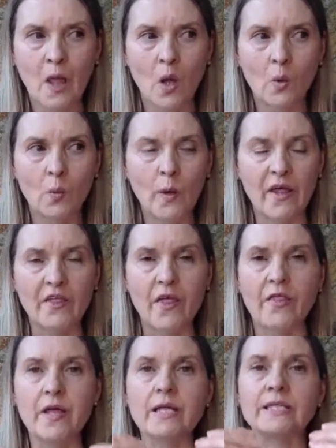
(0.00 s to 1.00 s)
with
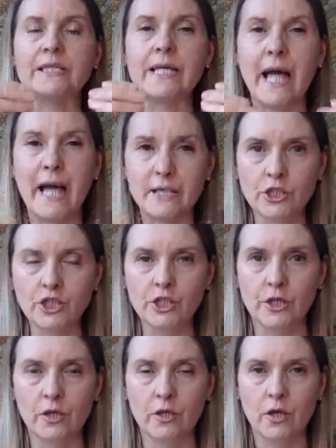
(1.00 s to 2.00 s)
the
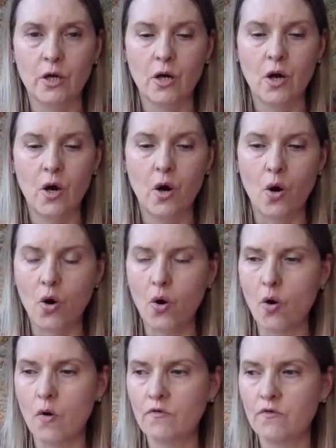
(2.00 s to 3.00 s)
intention
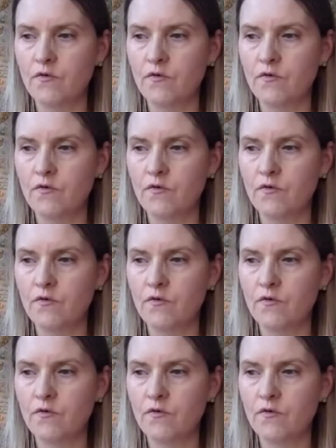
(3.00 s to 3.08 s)
of